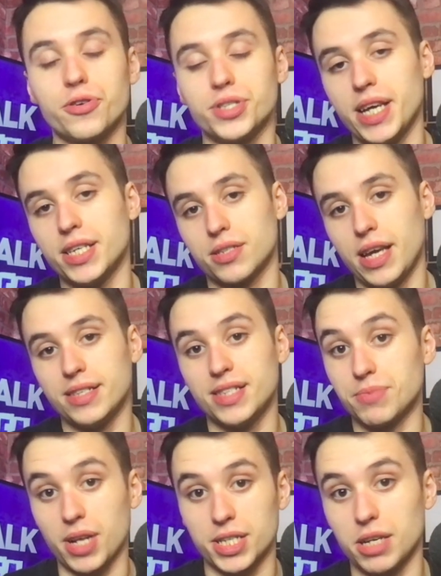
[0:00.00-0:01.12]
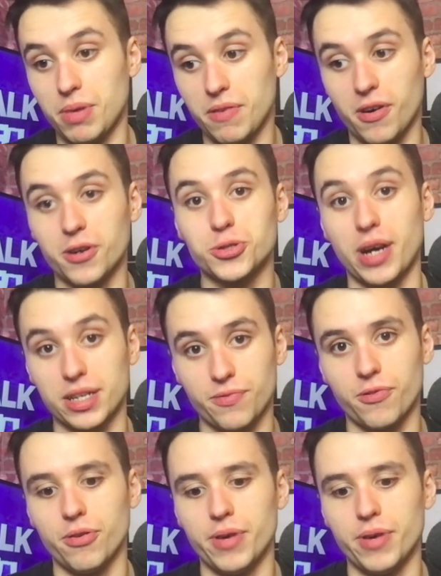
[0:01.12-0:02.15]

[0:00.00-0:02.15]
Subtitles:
because it seems like it's going to be fast-tracked through,